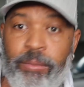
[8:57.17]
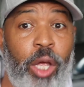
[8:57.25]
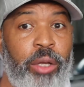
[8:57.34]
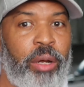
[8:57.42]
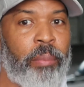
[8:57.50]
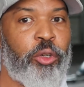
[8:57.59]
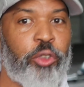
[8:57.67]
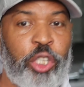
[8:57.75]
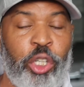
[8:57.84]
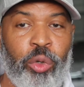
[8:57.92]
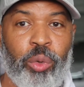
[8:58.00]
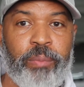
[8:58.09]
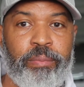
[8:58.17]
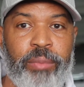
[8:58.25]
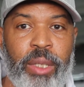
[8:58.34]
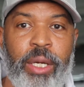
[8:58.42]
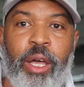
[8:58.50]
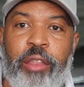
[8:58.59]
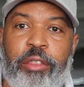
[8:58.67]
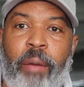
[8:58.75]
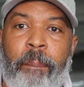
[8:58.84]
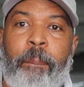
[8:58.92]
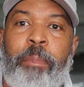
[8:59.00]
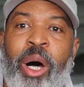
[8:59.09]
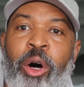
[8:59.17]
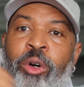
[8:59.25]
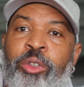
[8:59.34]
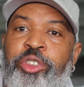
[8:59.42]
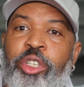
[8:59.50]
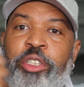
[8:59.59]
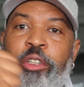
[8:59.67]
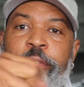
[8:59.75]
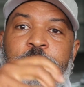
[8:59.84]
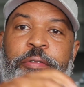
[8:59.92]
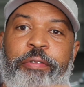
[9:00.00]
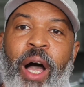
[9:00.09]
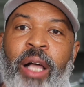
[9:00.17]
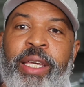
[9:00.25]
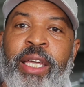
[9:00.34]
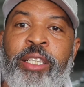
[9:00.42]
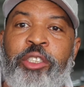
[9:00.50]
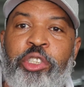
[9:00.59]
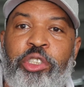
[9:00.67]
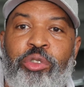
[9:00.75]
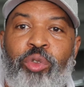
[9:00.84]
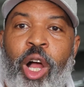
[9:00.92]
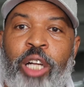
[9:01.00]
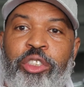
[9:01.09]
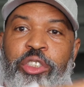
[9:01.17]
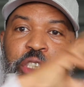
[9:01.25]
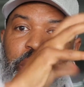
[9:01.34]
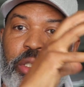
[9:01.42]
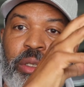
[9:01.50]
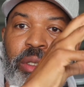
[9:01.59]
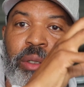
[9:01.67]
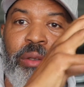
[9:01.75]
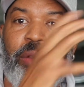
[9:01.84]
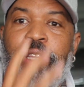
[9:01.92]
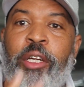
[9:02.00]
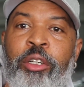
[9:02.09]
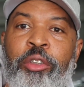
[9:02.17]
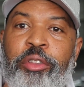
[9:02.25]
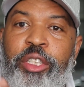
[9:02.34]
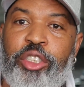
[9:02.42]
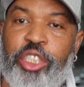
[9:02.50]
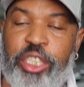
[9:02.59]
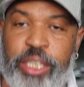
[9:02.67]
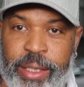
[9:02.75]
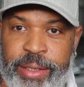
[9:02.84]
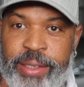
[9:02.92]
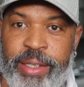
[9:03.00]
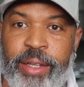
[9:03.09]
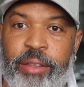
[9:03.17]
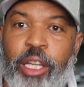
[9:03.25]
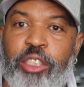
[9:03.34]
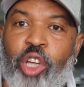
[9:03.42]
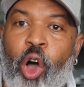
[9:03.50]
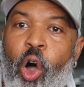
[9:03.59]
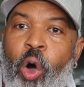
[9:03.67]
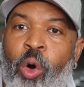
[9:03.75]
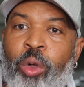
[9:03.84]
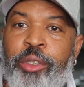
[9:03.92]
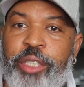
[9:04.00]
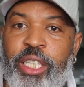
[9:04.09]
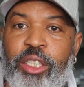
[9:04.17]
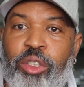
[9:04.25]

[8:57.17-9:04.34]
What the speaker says: Number two, the bones are your fucking structure. They're the shit that's holding